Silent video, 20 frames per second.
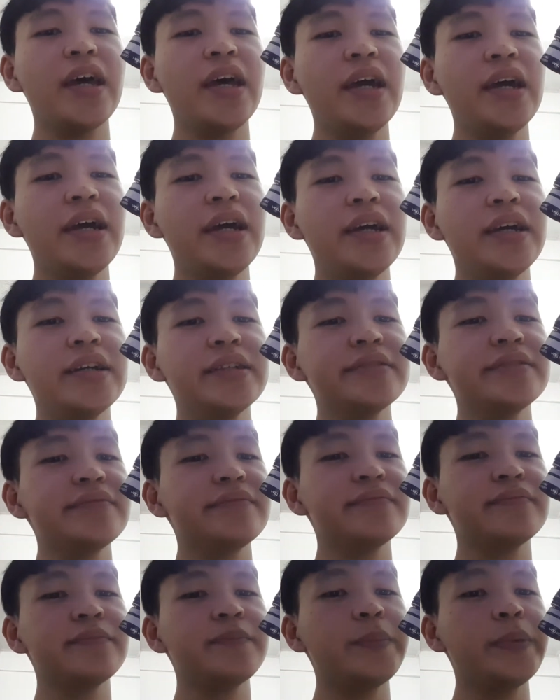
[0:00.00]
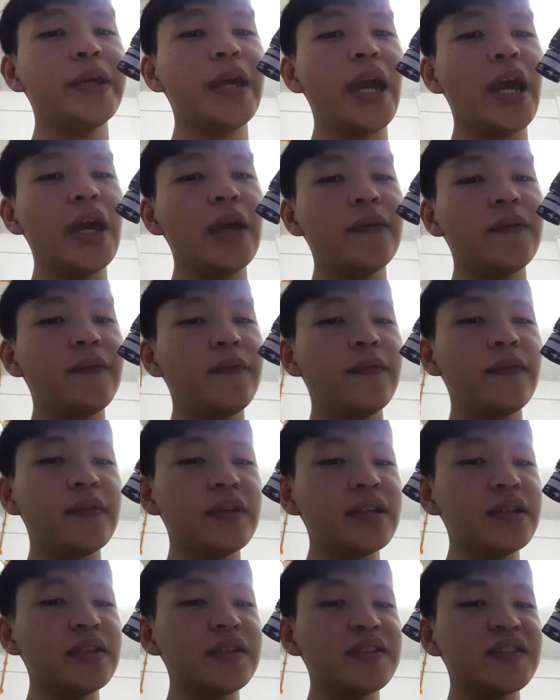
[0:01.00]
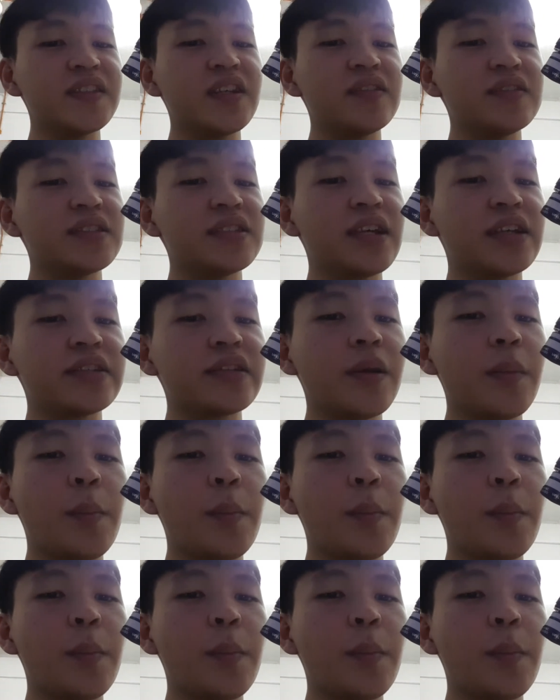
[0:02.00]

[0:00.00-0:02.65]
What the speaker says: And PF is sounds like.